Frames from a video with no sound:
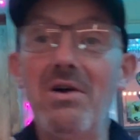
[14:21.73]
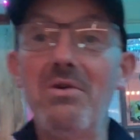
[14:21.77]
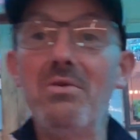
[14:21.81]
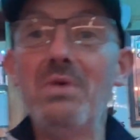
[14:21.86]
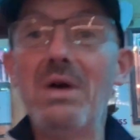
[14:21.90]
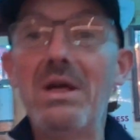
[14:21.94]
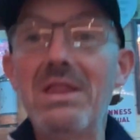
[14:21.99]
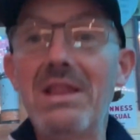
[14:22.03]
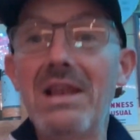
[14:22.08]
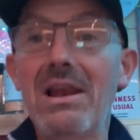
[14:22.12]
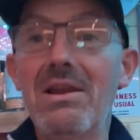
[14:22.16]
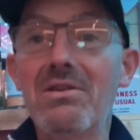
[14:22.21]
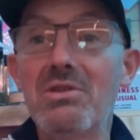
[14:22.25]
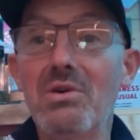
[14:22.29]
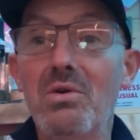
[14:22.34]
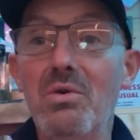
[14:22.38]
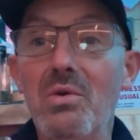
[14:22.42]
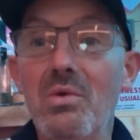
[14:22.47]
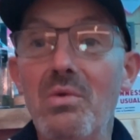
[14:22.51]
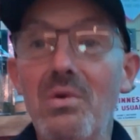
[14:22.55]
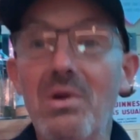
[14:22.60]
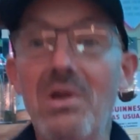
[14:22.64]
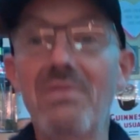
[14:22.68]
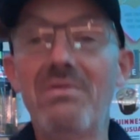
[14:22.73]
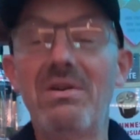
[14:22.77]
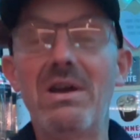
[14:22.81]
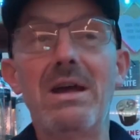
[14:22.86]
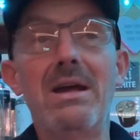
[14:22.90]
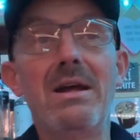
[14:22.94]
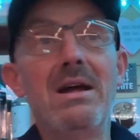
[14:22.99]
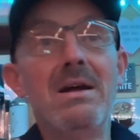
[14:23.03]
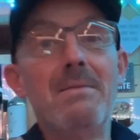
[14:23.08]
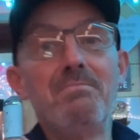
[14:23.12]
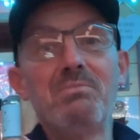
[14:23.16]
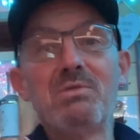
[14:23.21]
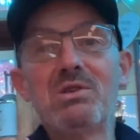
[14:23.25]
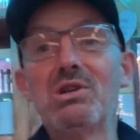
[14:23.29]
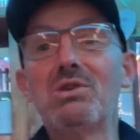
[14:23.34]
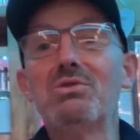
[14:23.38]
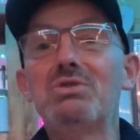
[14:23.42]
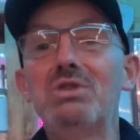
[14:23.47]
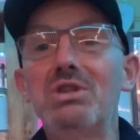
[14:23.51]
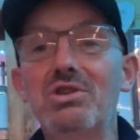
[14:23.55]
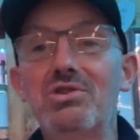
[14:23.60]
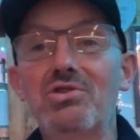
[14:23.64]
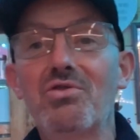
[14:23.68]
They'll all love it. As long as
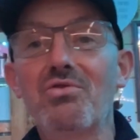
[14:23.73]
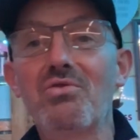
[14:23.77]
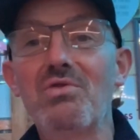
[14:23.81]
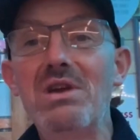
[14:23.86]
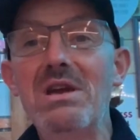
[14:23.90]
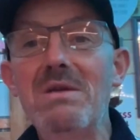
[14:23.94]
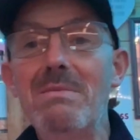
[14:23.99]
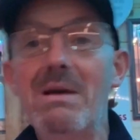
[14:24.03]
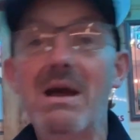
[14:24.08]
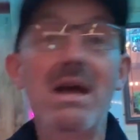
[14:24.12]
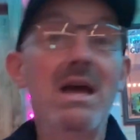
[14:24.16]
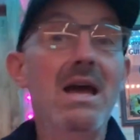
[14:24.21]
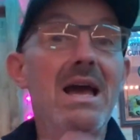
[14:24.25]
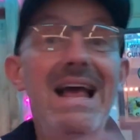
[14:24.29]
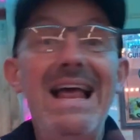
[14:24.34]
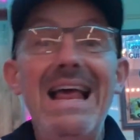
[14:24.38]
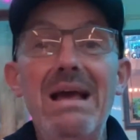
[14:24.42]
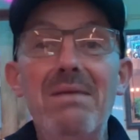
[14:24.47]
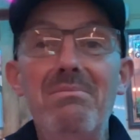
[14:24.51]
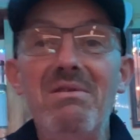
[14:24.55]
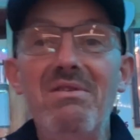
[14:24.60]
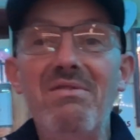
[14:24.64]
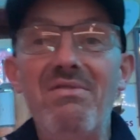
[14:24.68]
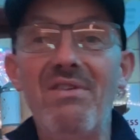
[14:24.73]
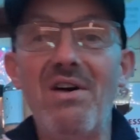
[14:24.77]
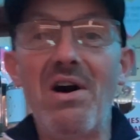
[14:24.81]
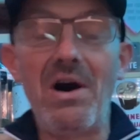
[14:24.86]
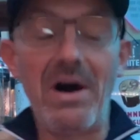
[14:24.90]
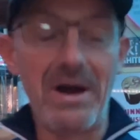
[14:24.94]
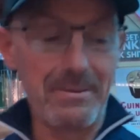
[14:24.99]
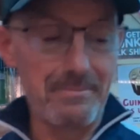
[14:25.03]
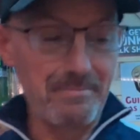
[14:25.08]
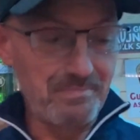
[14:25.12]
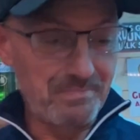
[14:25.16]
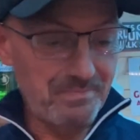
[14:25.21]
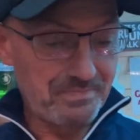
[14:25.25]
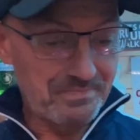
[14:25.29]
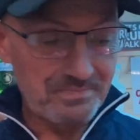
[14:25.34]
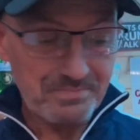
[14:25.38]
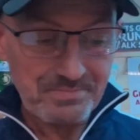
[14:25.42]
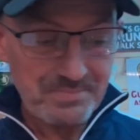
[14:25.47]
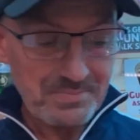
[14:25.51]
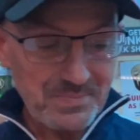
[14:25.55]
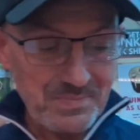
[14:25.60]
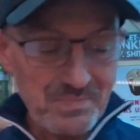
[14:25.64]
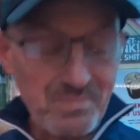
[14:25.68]
it's creamy, it'll be fine.
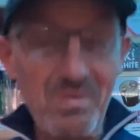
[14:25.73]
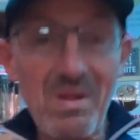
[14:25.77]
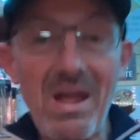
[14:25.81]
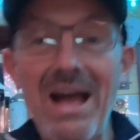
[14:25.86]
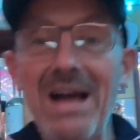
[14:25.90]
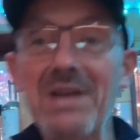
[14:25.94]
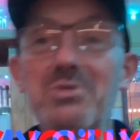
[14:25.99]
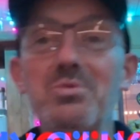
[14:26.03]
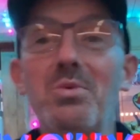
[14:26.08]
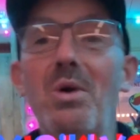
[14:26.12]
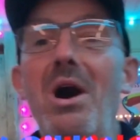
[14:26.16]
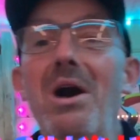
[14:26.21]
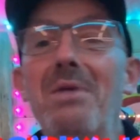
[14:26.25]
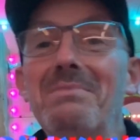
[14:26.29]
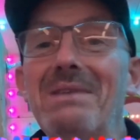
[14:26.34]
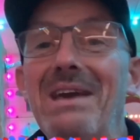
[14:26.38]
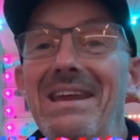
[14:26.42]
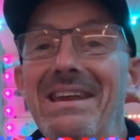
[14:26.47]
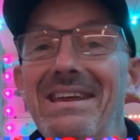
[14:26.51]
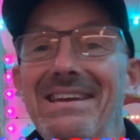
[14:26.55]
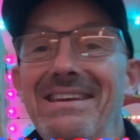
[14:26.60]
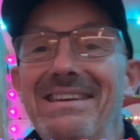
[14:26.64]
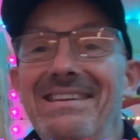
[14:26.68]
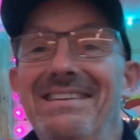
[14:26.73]
That's what I'm getting.